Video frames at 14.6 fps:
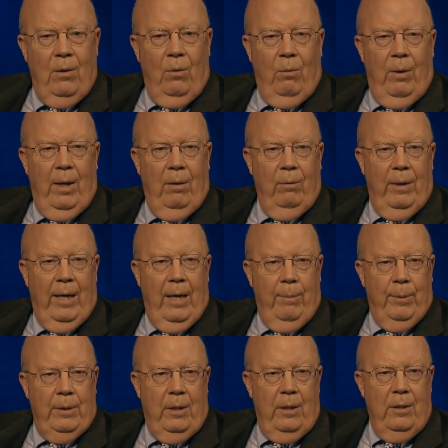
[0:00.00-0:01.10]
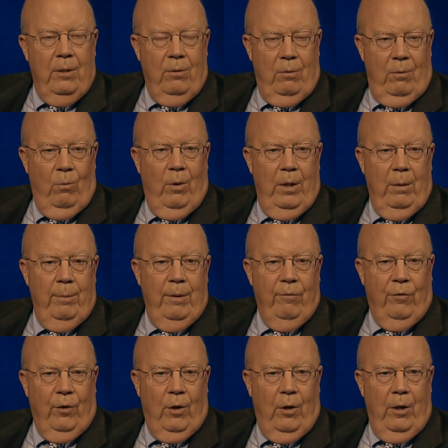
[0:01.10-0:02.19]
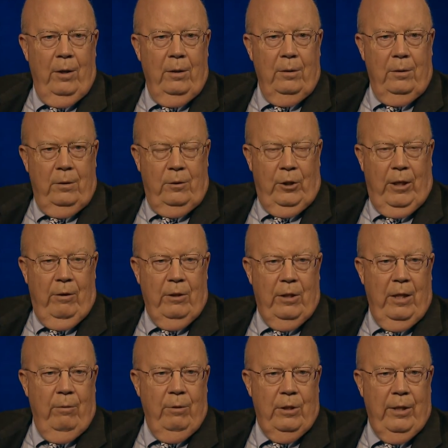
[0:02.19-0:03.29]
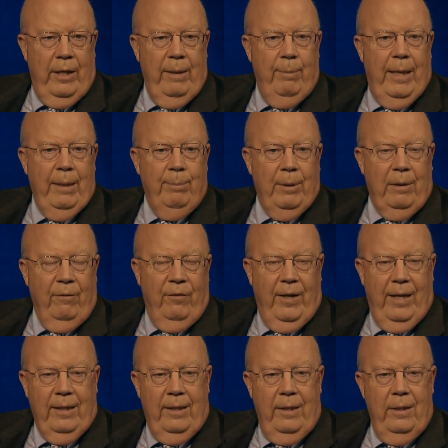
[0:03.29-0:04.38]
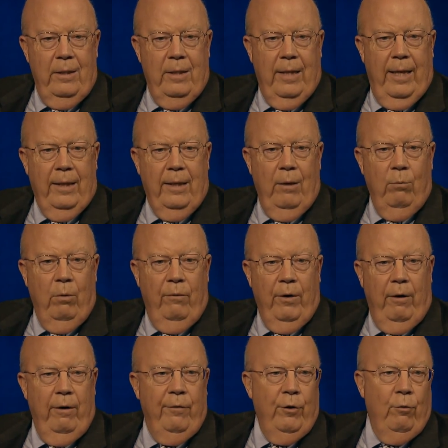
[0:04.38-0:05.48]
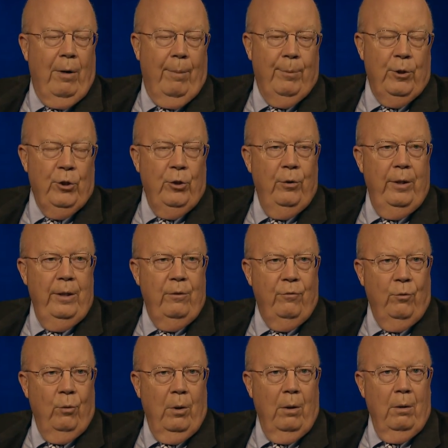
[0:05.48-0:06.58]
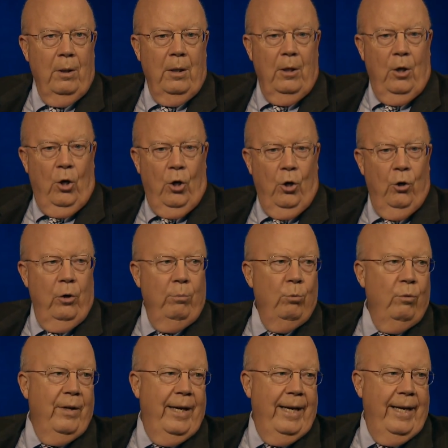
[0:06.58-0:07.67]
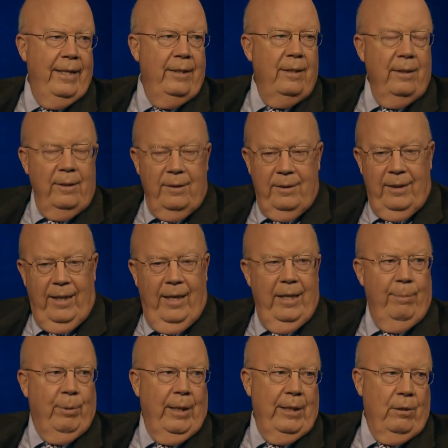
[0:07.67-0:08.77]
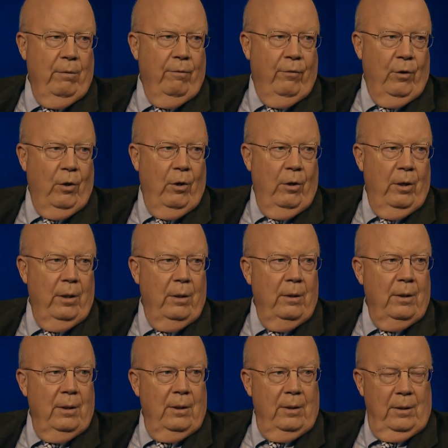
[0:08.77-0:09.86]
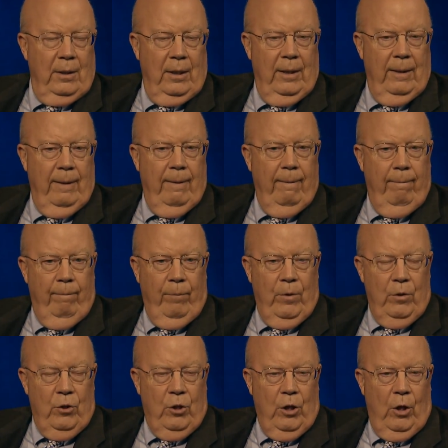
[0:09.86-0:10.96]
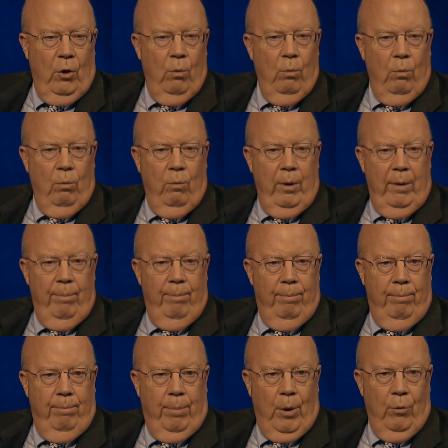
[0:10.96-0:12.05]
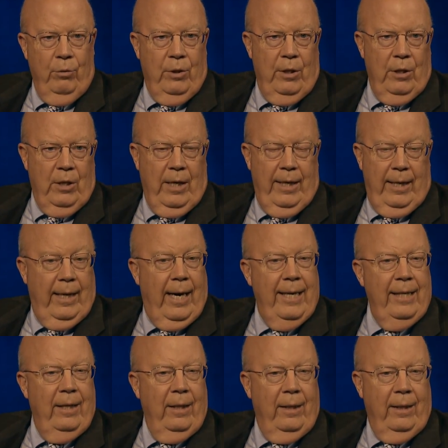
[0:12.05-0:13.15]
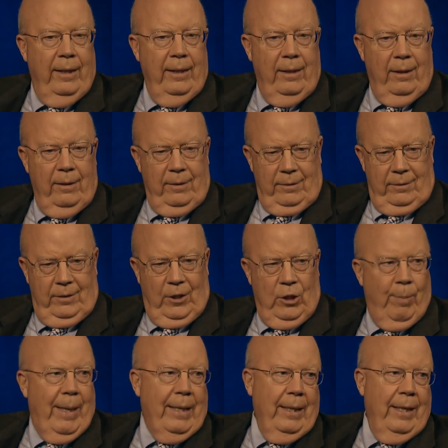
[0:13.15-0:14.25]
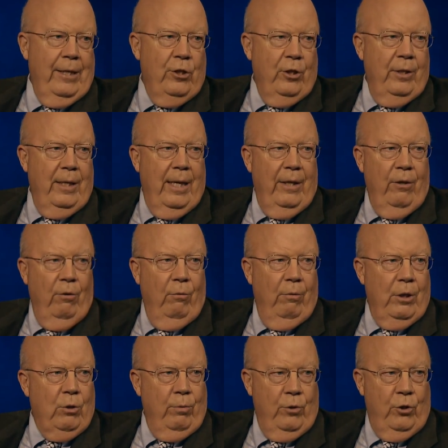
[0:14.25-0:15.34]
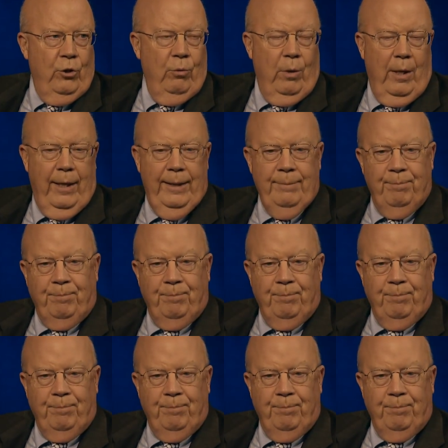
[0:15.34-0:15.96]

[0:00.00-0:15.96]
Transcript: Well, what happens is, one, I'm in Florida. Sharon's there with Citibank, but the fact is that there were very few opportunities for her to move ahead any place in Florida. Um, so we both decided, and I didn't think the speculation down there and risk was too high.